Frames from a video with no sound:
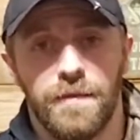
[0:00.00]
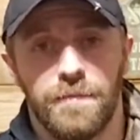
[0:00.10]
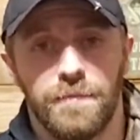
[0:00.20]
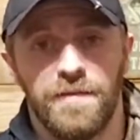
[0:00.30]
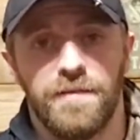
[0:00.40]

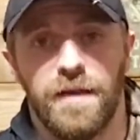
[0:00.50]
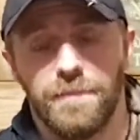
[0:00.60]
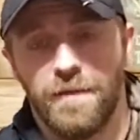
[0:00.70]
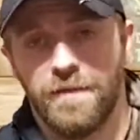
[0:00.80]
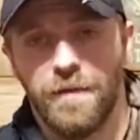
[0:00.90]
Big time.
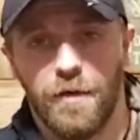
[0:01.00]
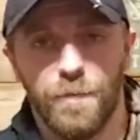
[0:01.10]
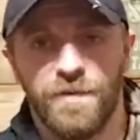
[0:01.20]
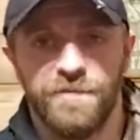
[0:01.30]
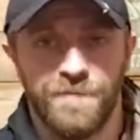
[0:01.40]
But
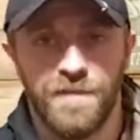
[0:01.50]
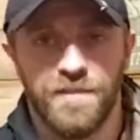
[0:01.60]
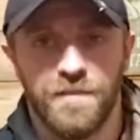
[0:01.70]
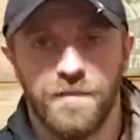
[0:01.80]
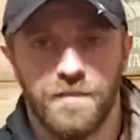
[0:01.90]
opening
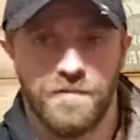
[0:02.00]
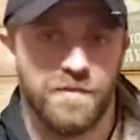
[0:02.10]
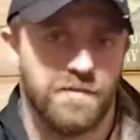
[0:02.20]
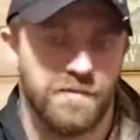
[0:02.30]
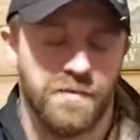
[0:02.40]
fishing is
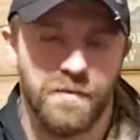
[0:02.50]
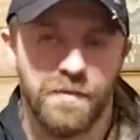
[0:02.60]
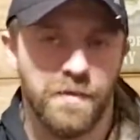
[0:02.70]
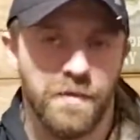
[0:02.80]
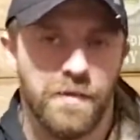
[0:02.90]
just,
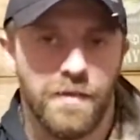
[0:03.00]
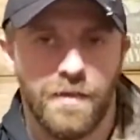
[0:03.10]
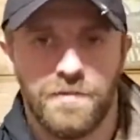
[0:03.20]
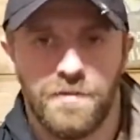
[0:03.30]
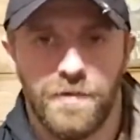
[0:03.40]

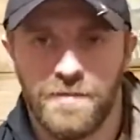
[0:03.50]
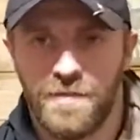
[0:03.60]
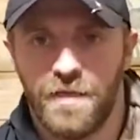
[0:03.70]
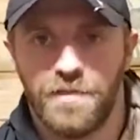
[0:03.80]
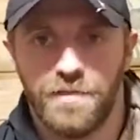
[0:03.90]
it's crazy.
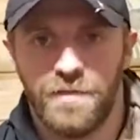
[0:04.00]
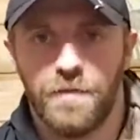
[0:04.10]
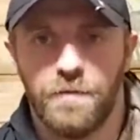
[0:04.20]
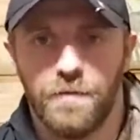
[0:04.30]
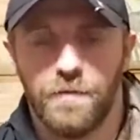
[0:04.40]
I usually
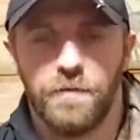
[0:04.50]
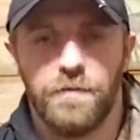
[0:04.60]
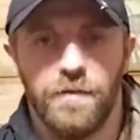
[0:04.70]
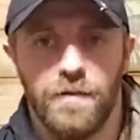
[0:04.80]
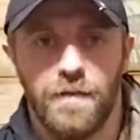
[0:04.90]
don't go
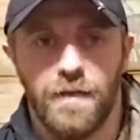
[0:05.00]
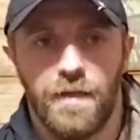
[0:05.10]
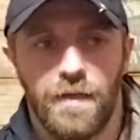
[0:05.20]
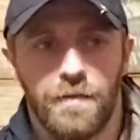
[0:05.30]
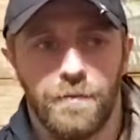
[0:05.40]

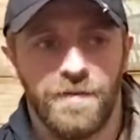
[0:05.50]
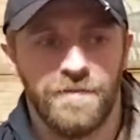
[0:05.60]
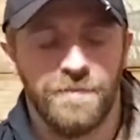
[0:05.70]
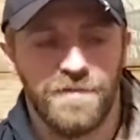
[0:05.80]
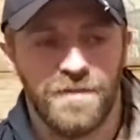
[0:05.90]
on opening
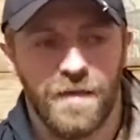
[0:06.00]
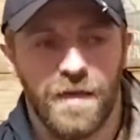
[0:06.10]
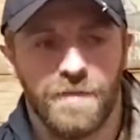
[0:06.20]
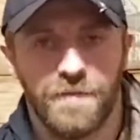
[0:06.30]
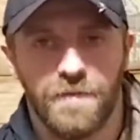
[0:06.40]
fishing. I
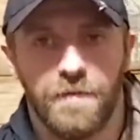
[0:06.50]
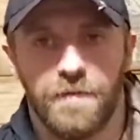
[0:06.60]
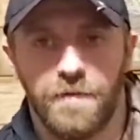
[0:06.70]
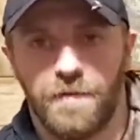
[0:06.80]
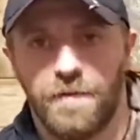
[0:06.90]
haven't in
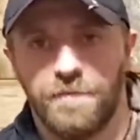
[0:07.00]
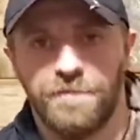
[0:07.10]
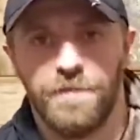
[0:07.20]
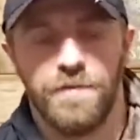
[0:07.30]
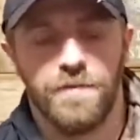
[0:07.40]
a
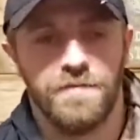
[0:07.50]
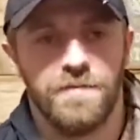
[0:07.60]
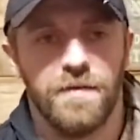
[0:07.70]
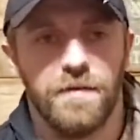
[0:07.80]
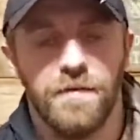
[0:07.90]
few years
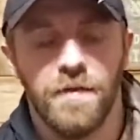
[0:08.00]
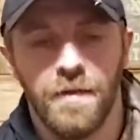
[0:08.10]
now.